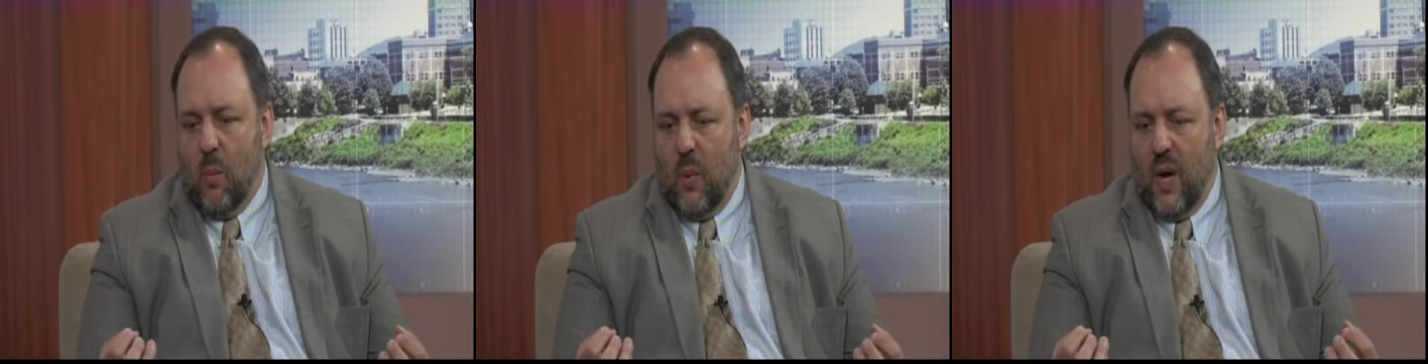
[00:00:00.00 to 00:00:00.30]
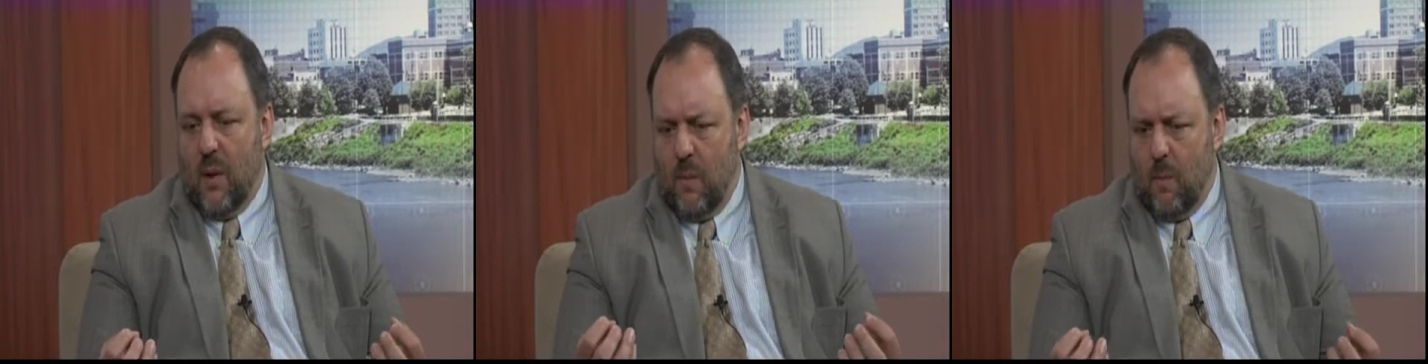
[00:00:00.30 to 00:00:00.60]

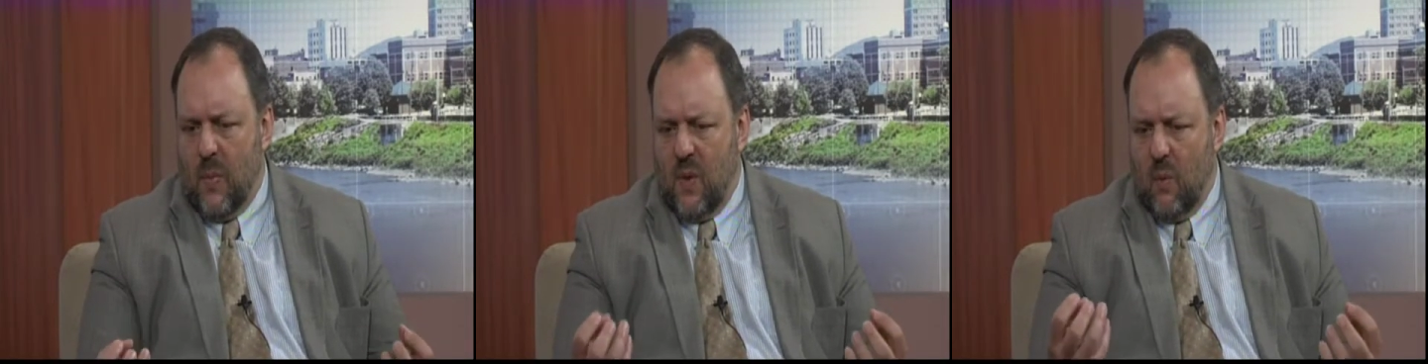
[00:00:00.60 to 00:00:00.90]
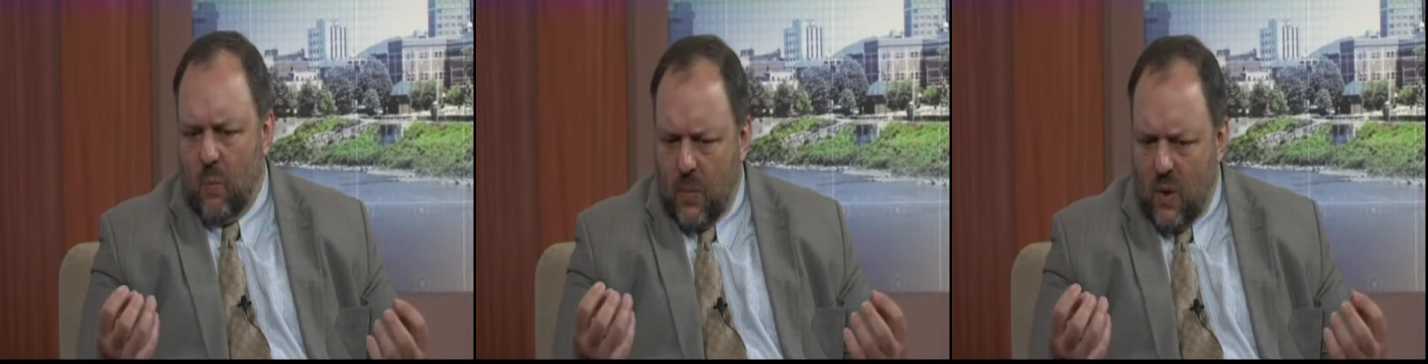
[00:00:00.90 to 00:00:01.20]
But
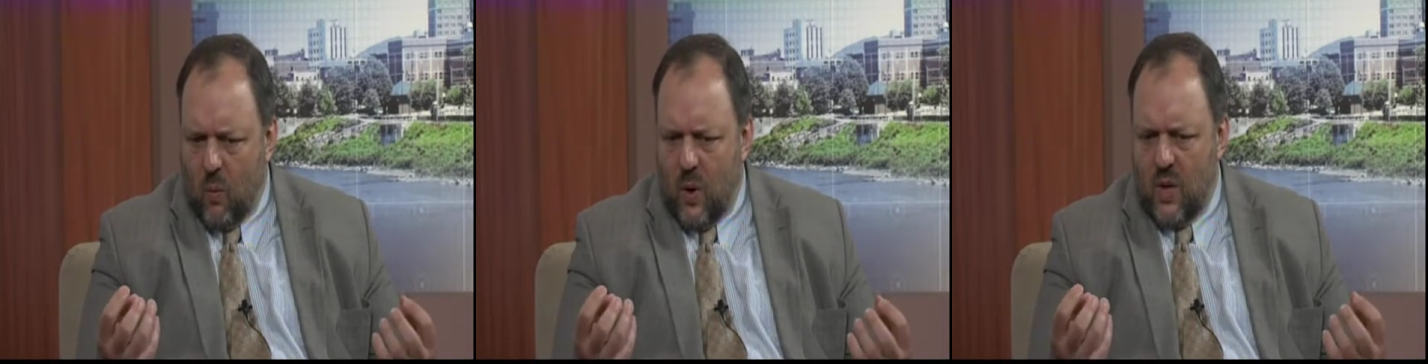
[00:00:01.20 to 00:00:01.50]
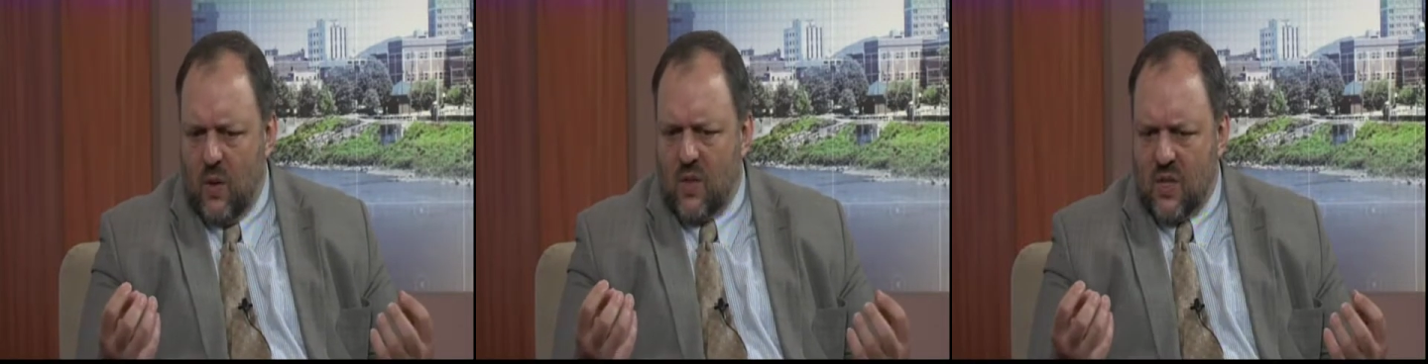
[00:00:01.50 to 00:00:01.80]

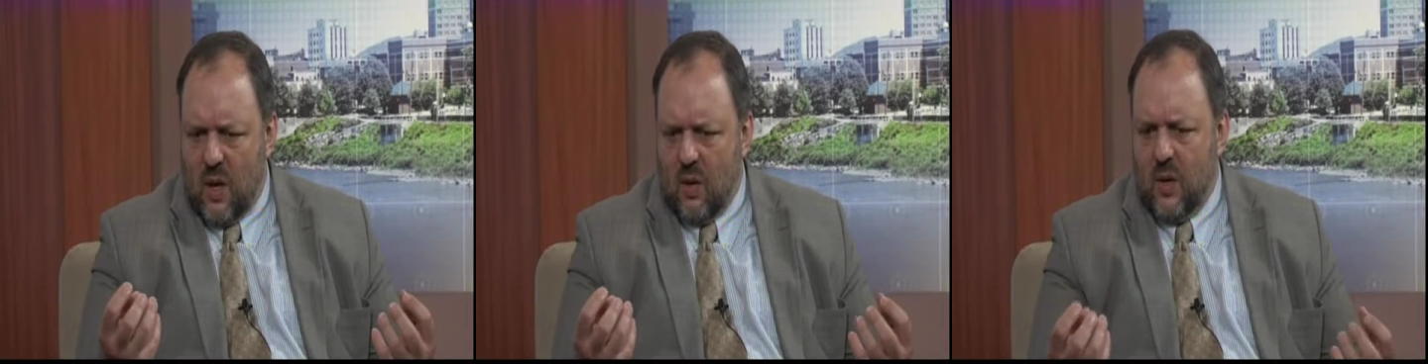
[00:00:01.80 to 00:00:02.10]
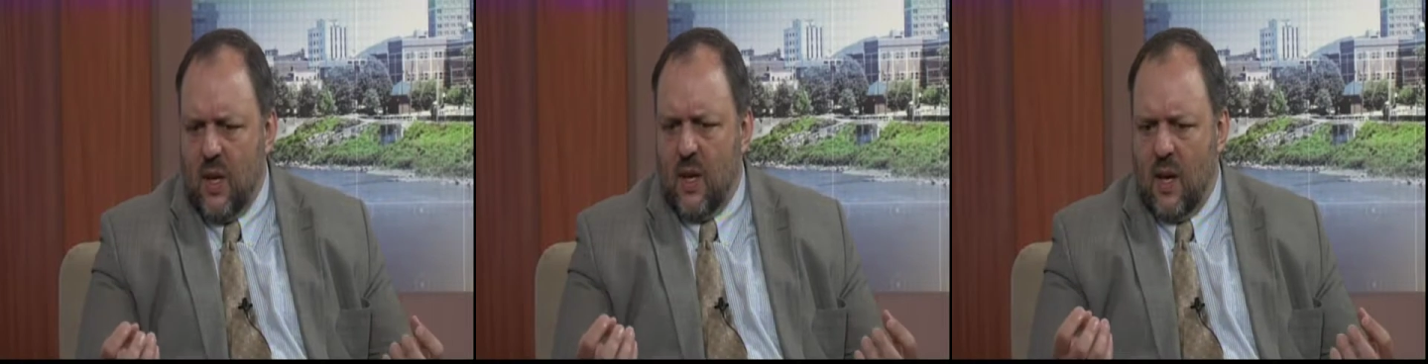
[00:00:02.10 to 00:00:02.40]
when you start
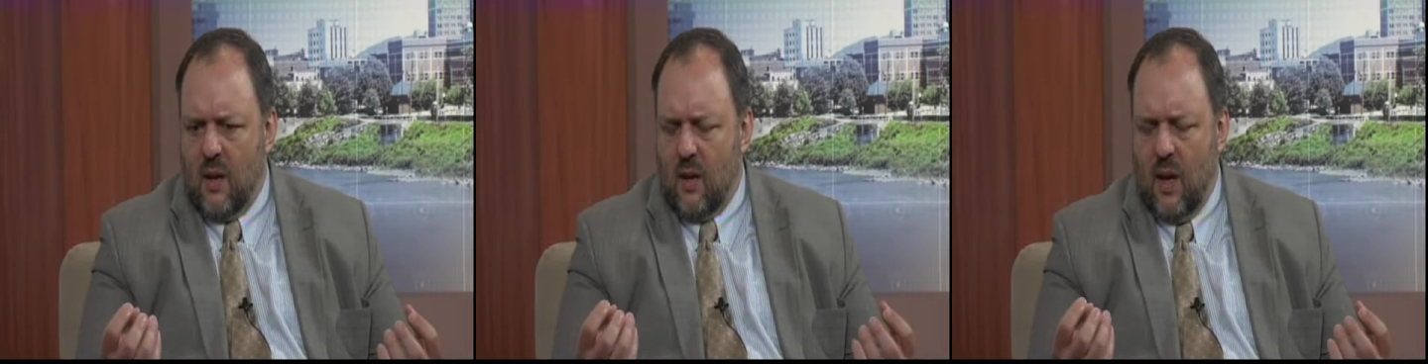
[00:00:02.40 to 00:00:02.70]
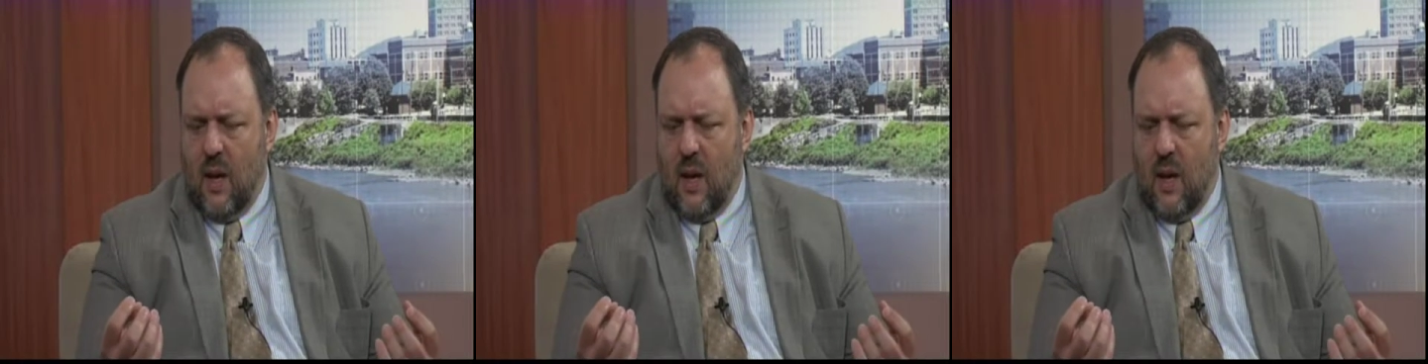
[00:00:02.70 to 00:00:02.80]
looking at